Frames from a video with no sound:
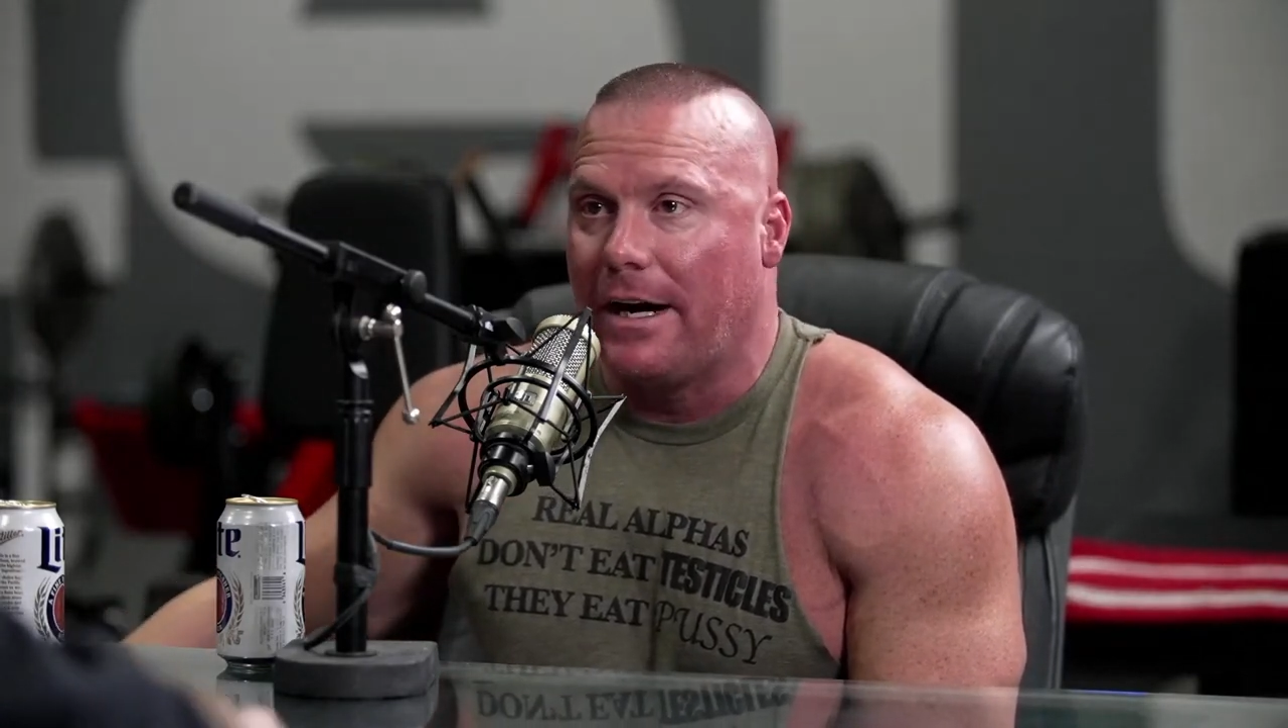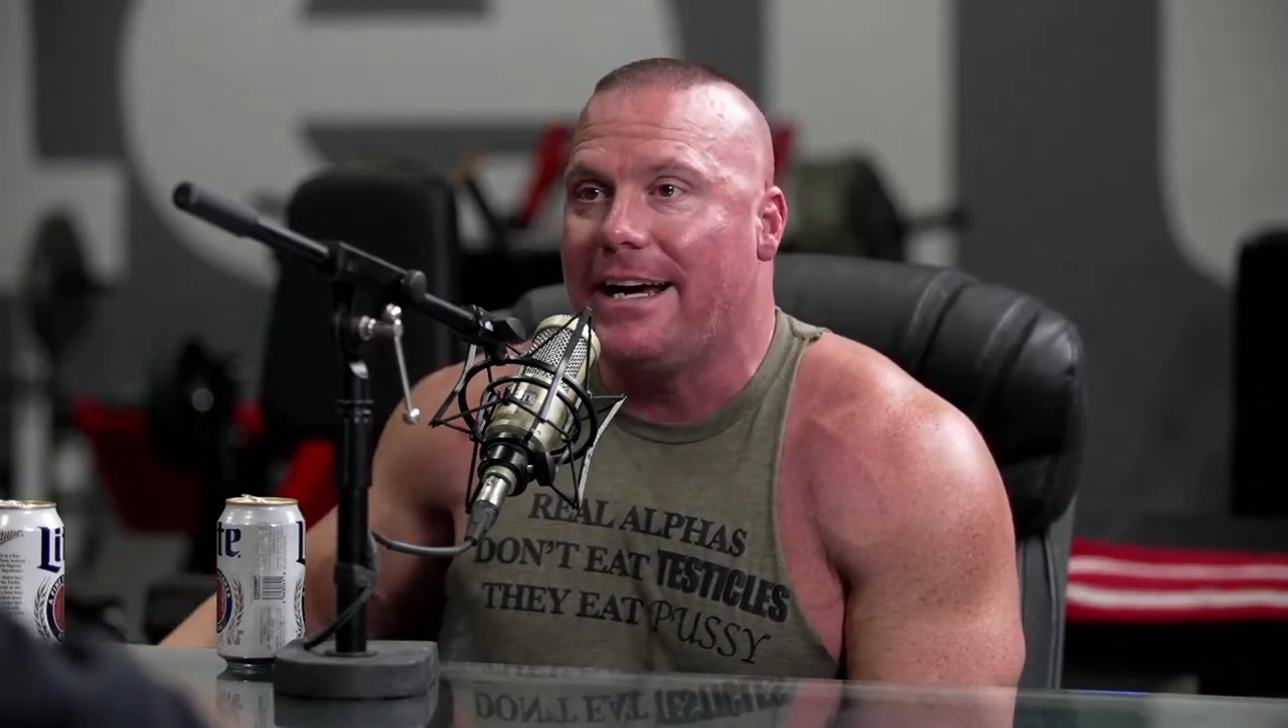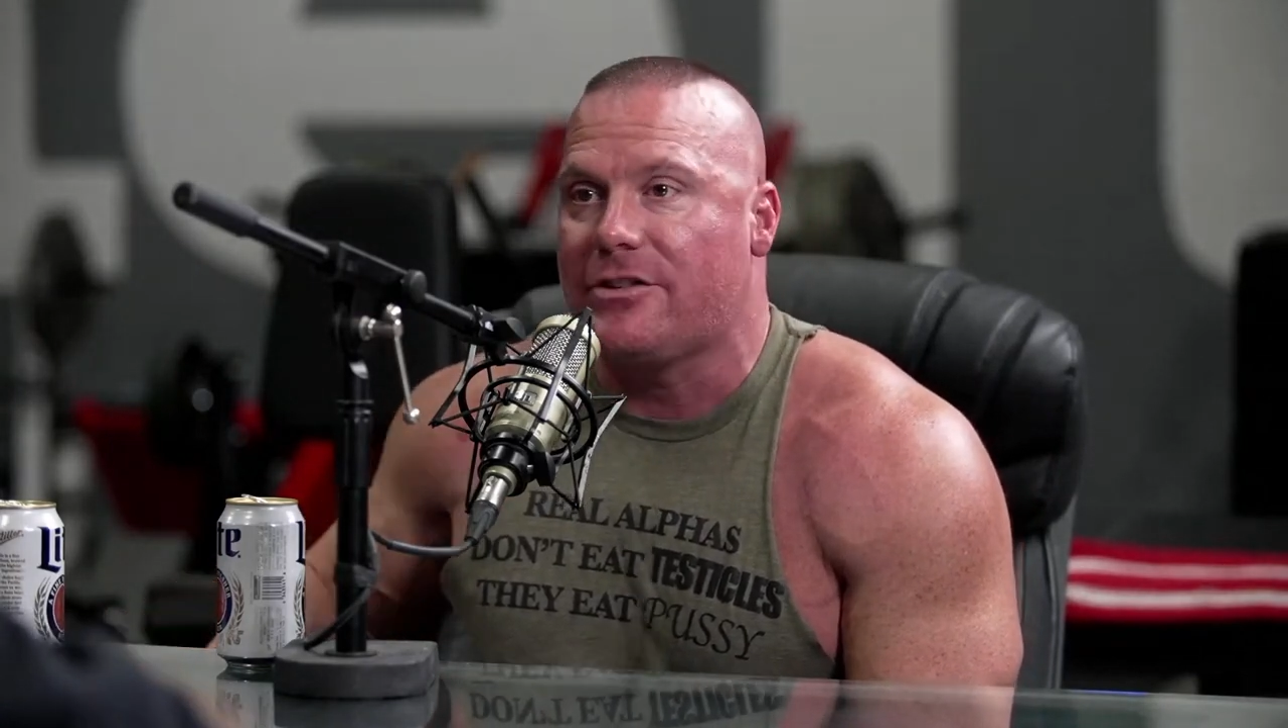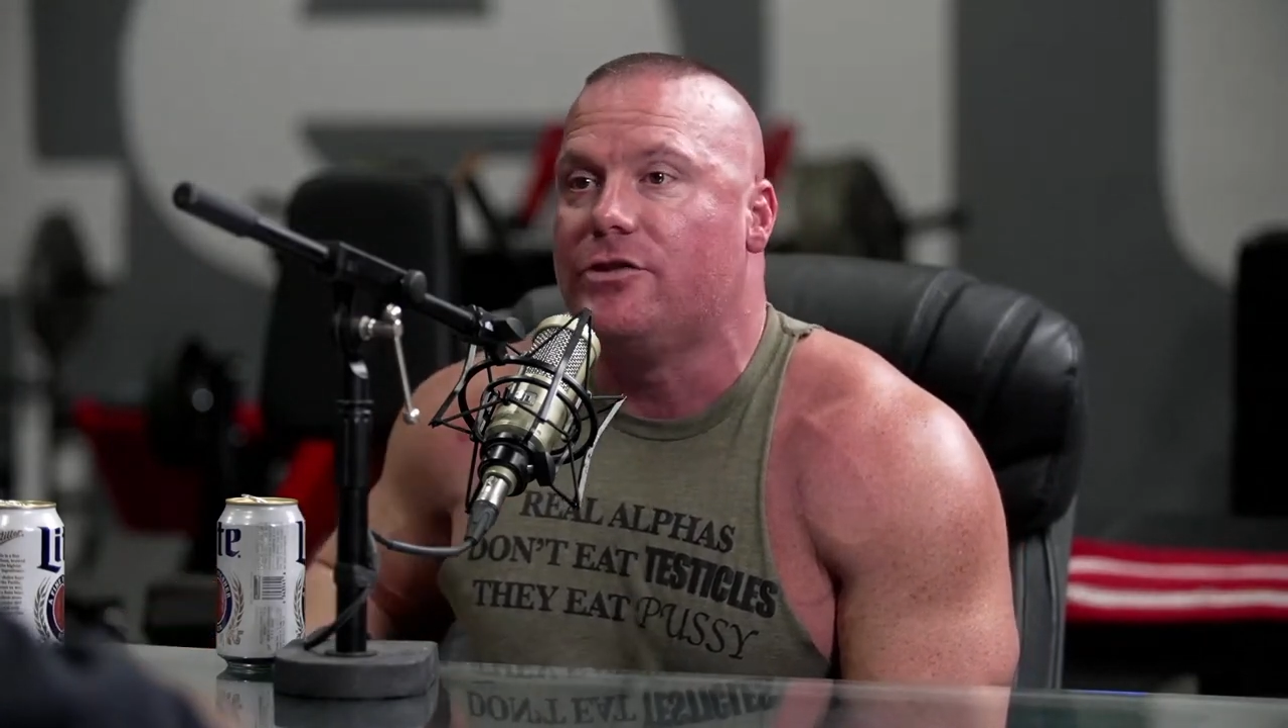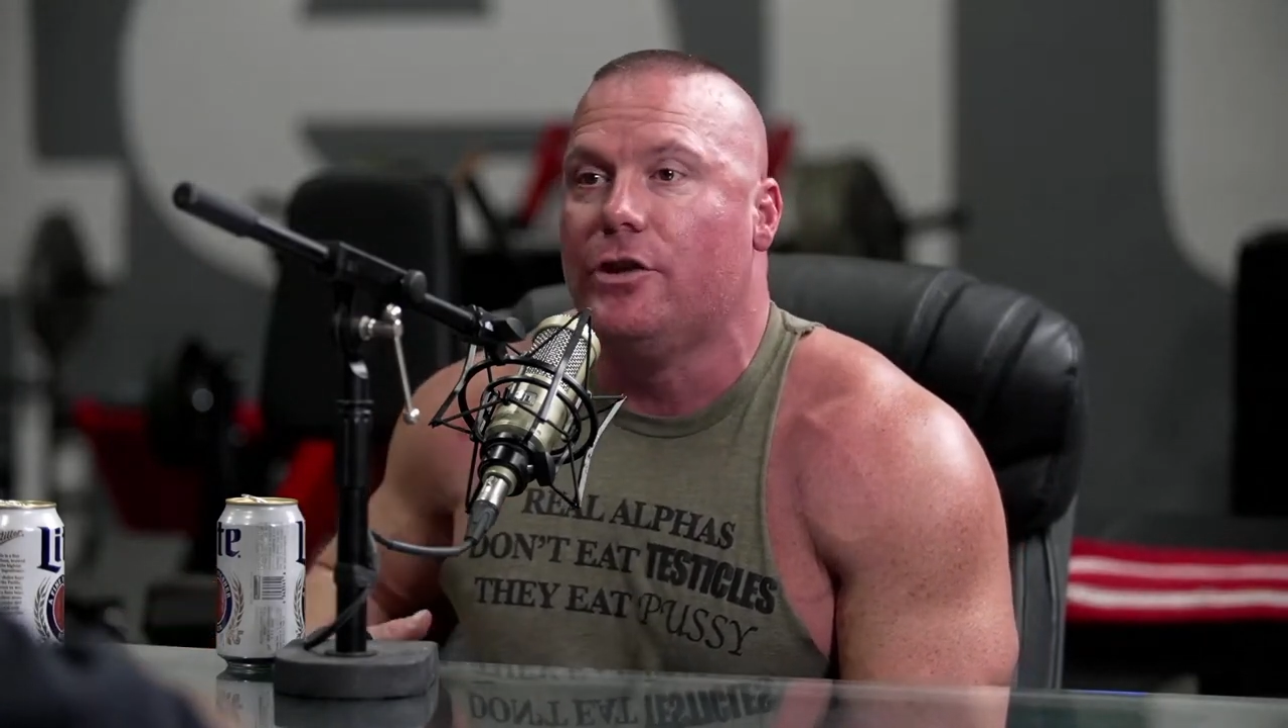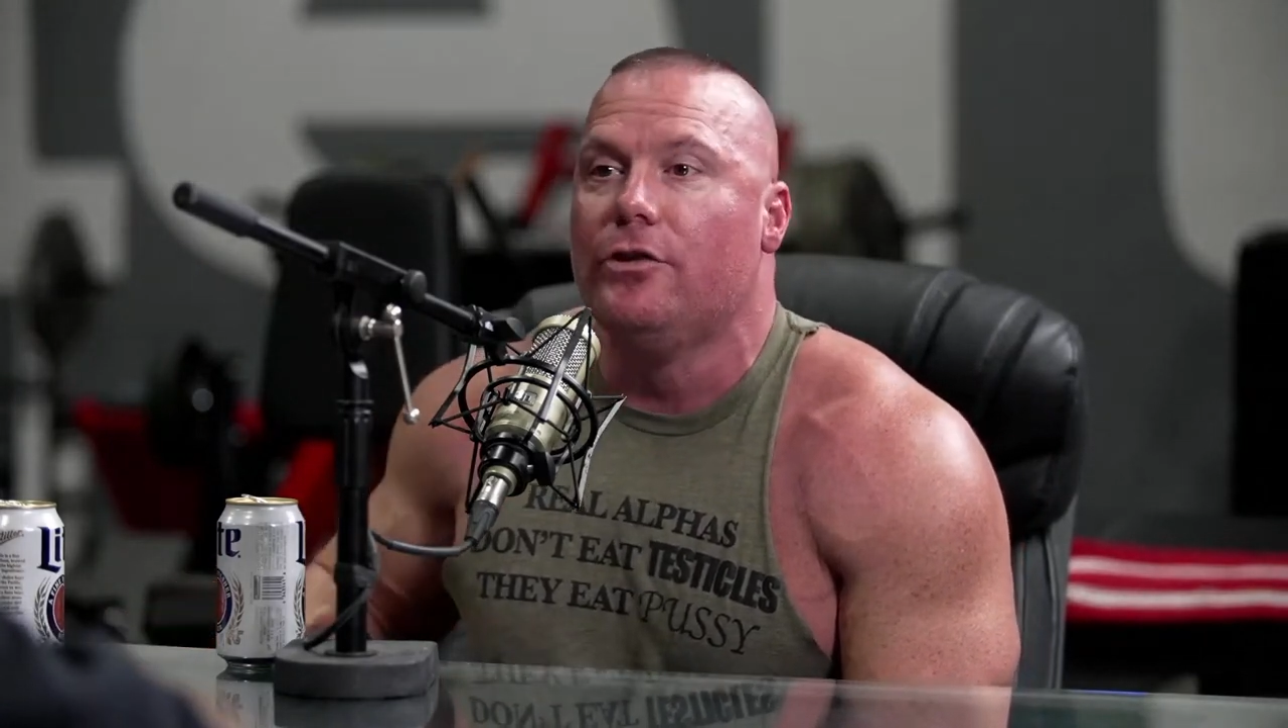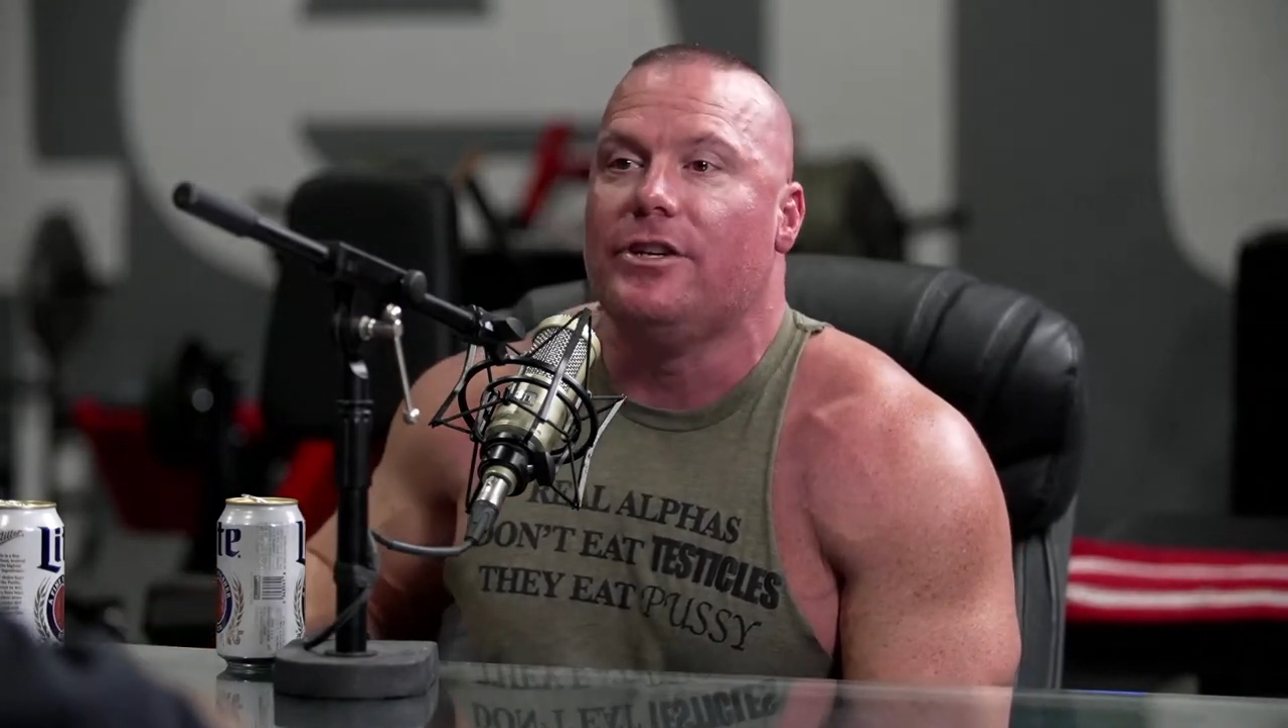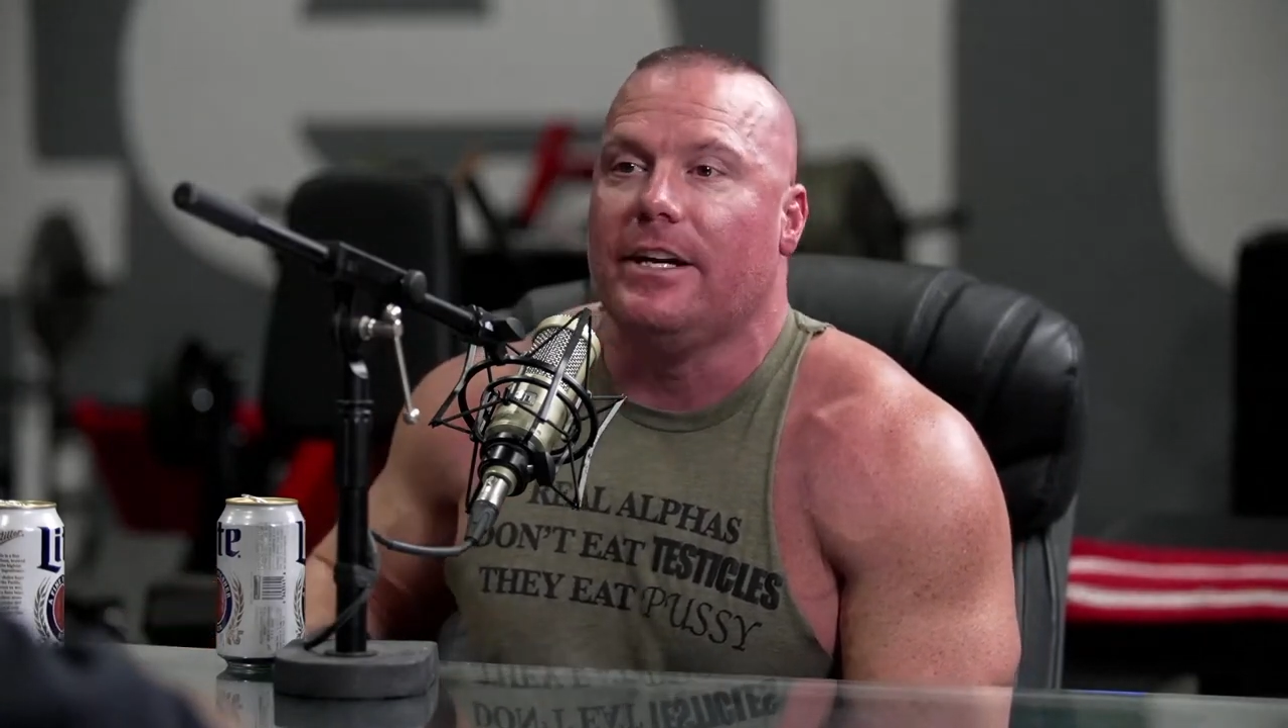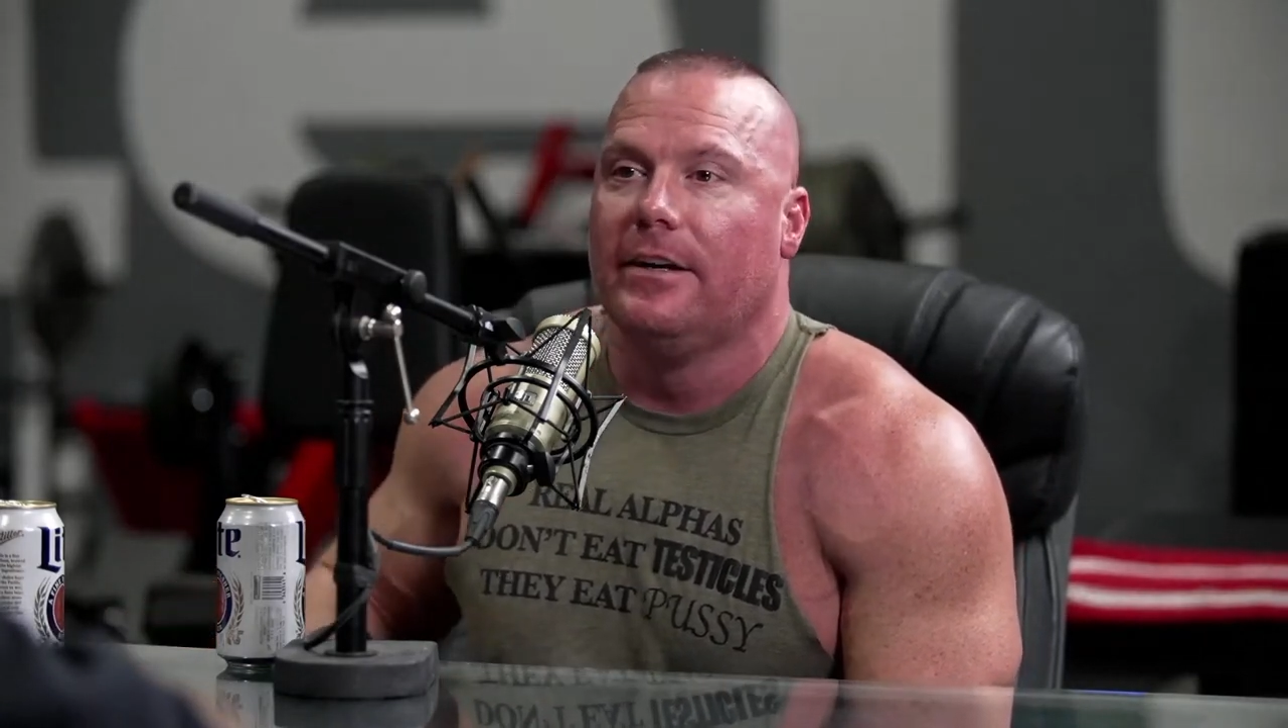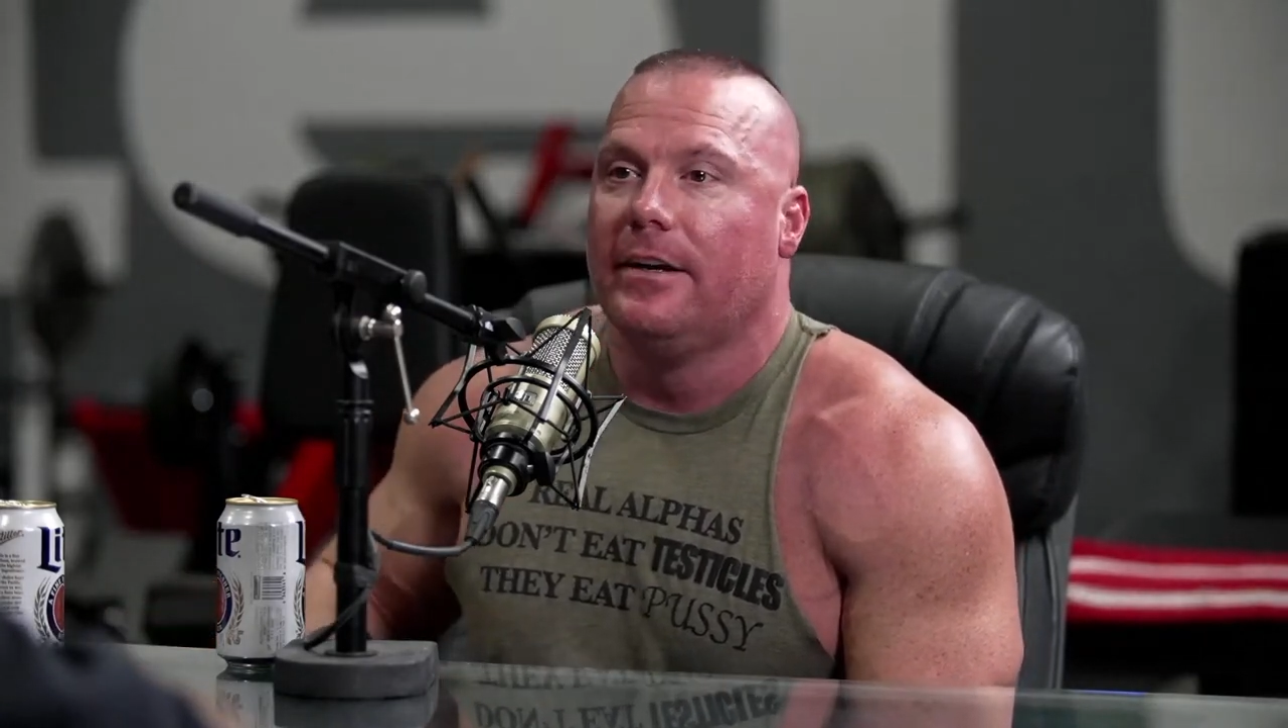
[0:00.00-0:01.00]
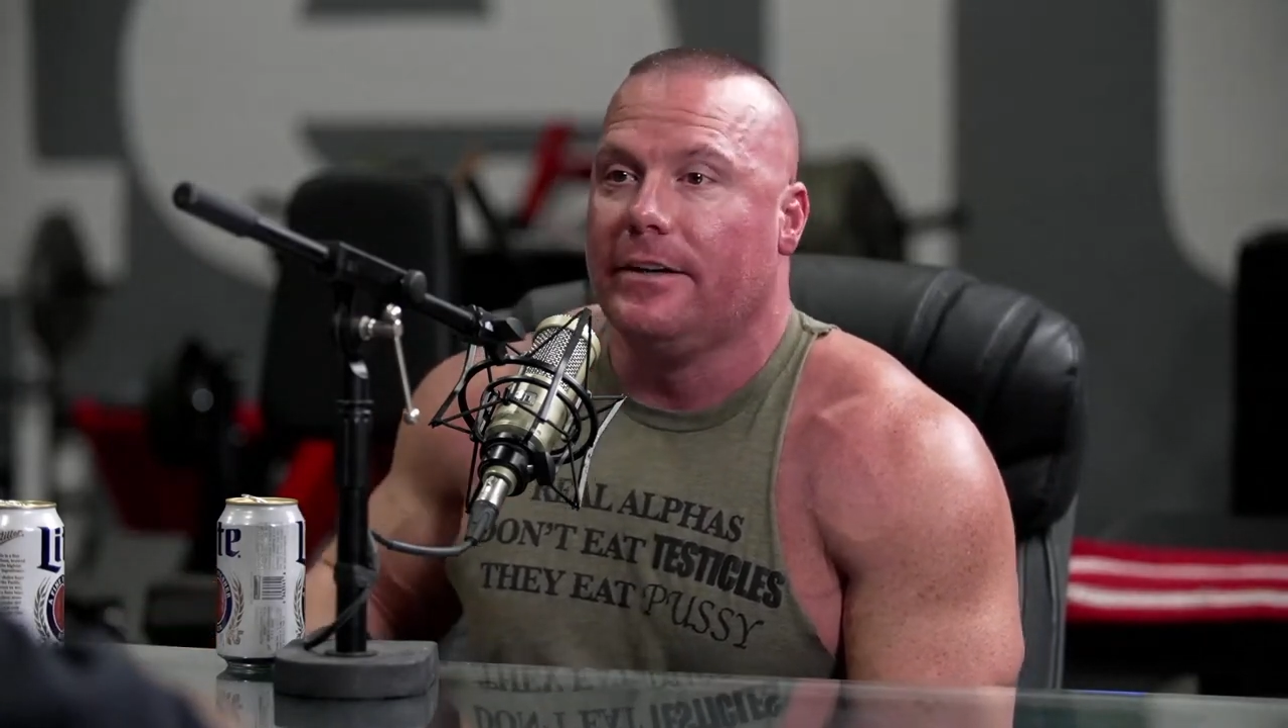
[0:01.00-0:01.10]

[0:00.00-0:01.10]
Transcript: I asked Gigi